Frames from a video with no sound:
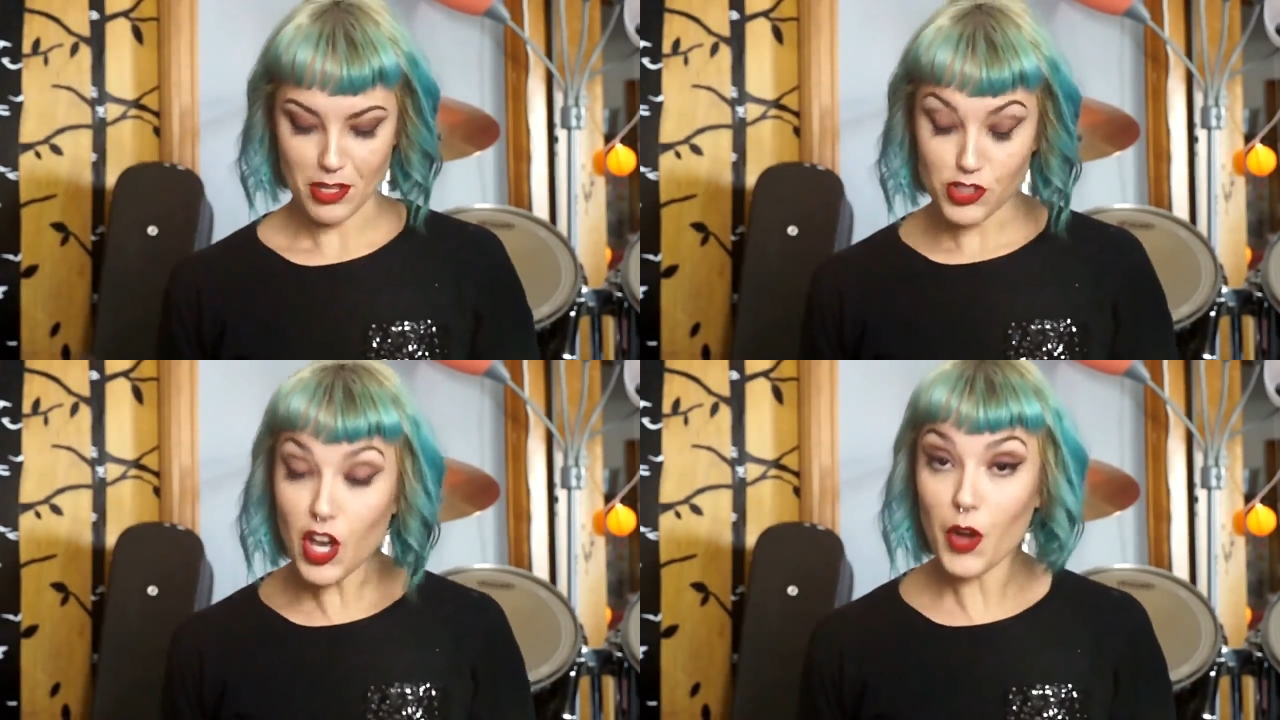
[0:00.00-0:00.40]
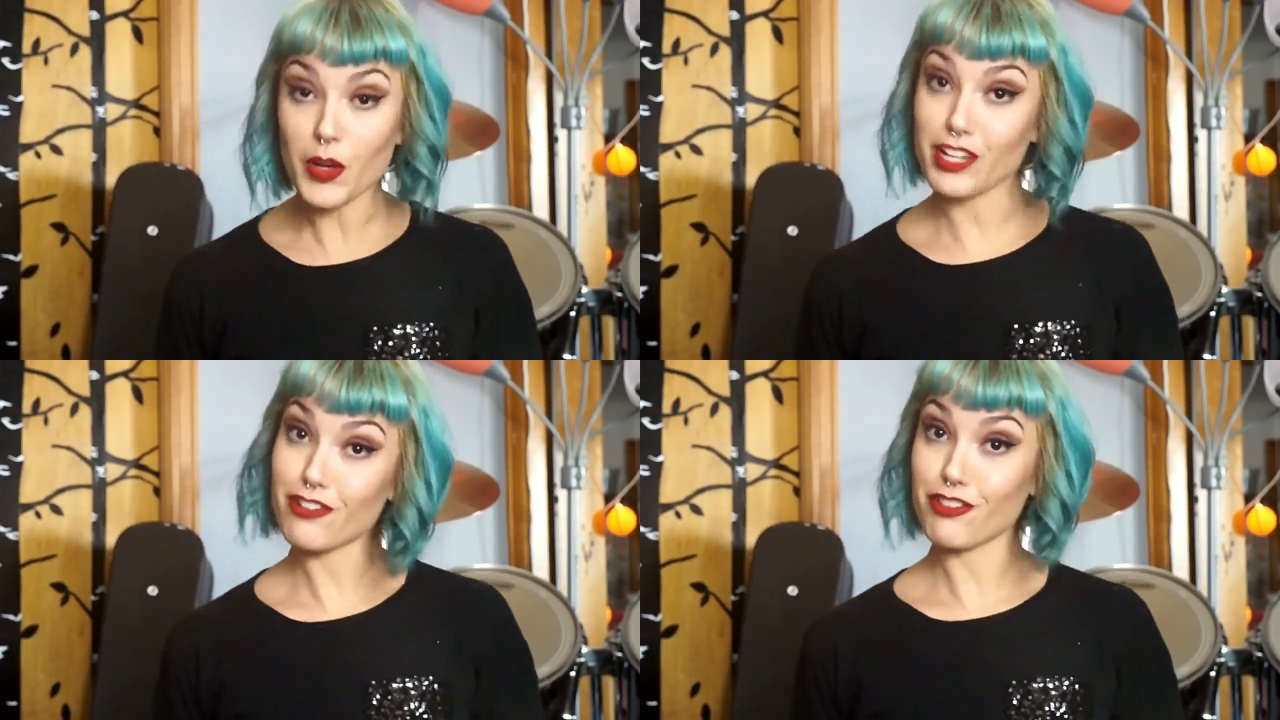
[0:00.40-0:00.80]
So
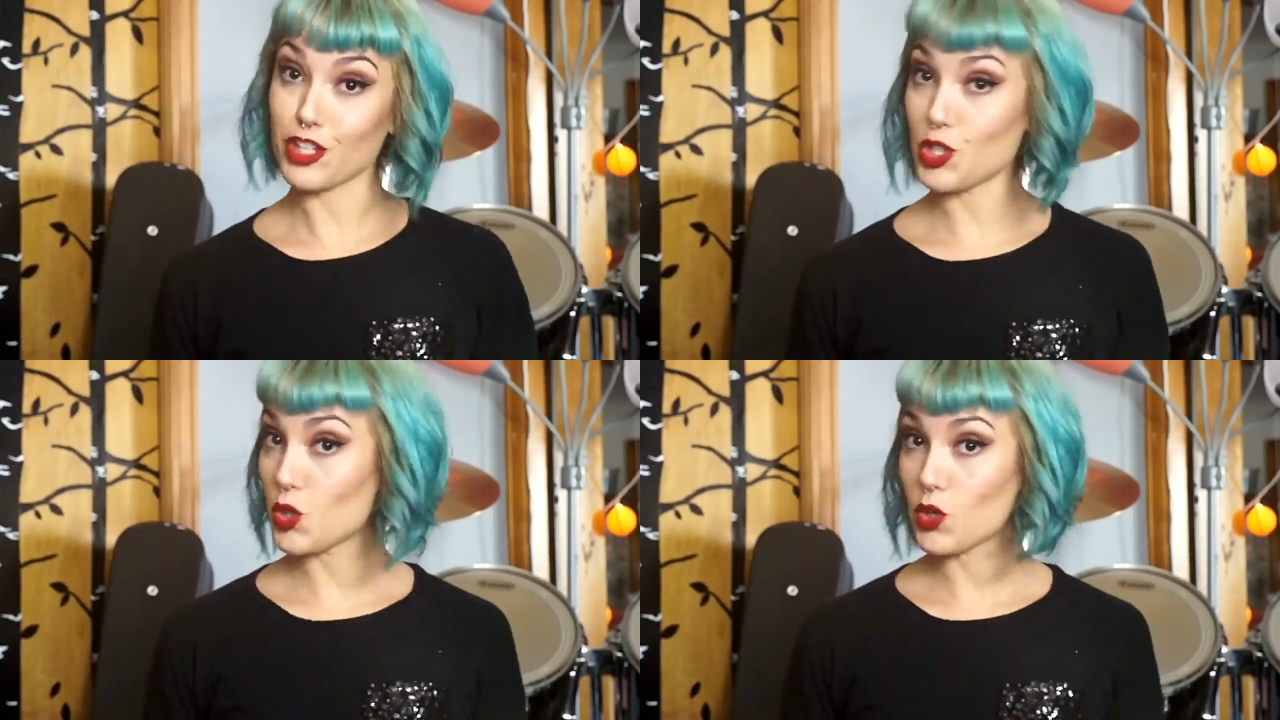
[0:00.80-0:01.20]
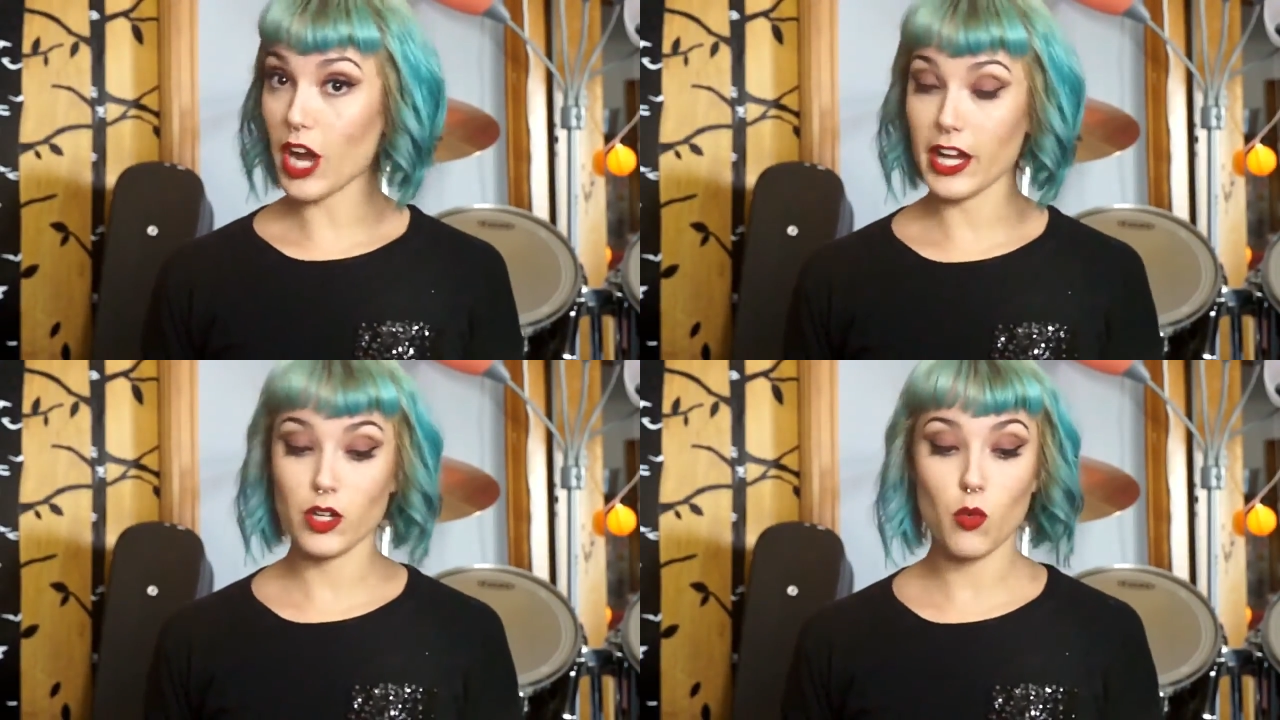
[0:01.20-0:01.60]
if you
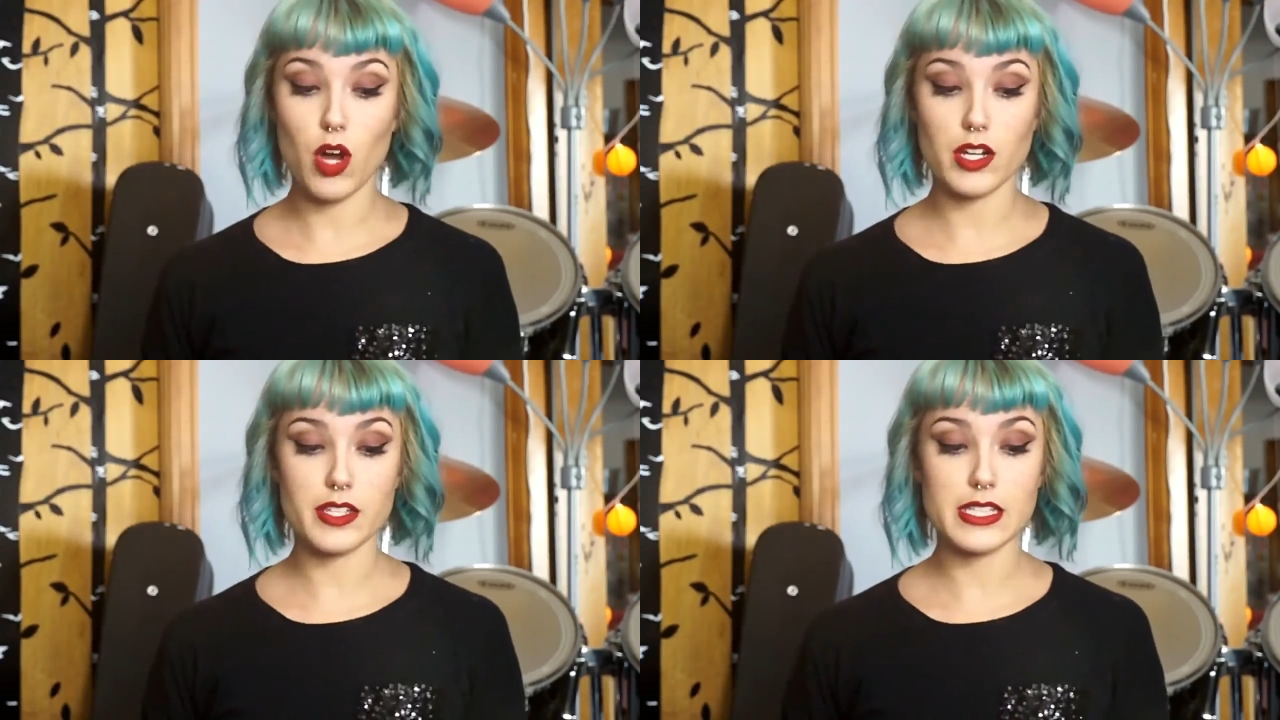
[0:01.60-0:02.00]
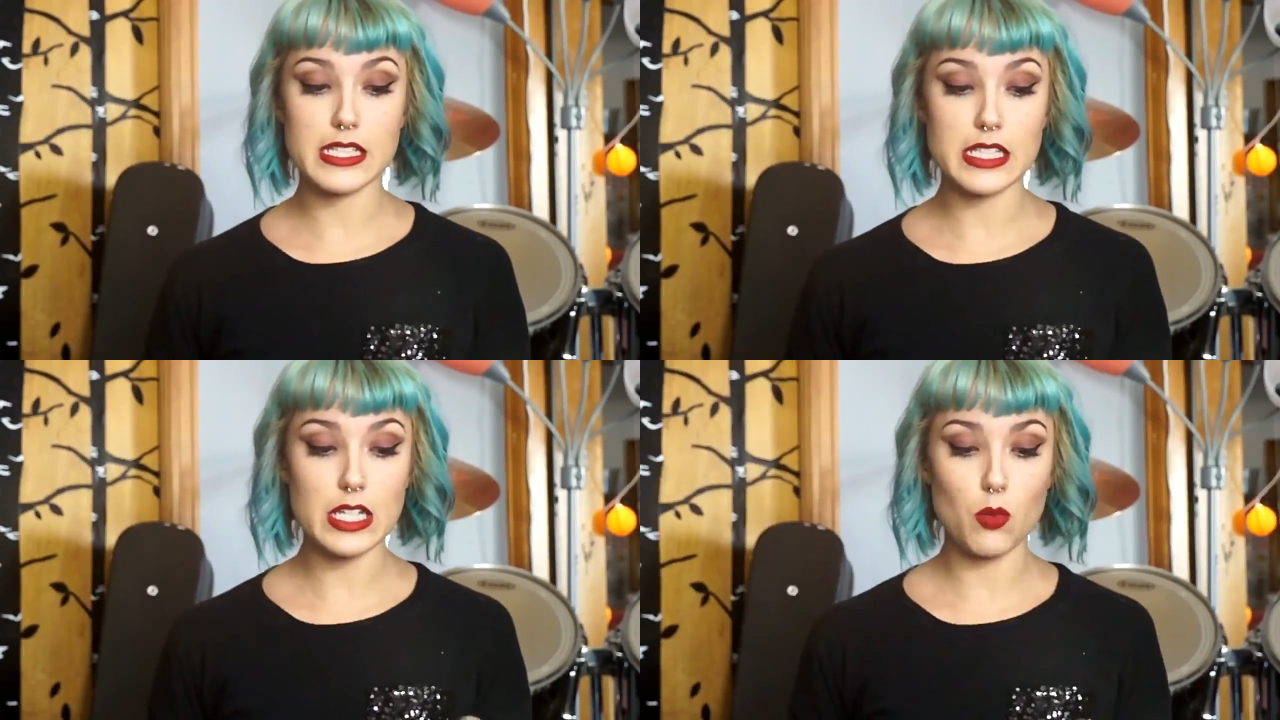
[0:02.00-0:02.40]
kind of want to
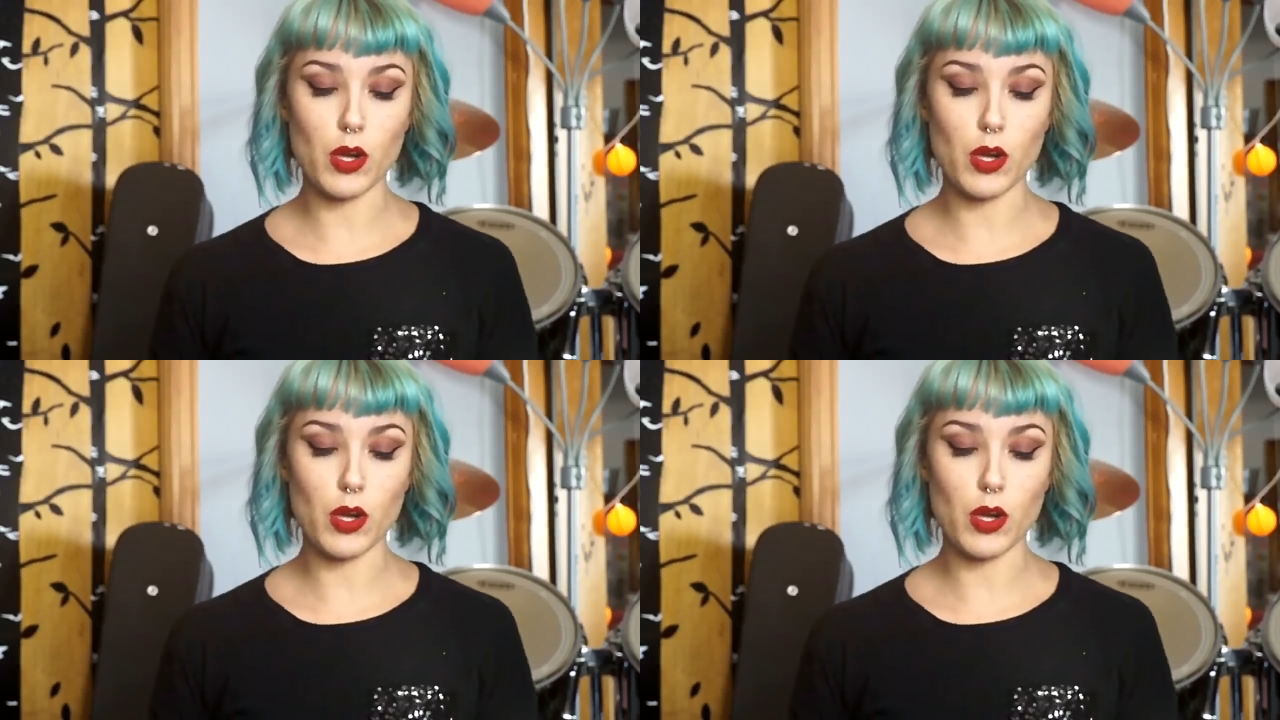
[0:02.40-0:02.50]
see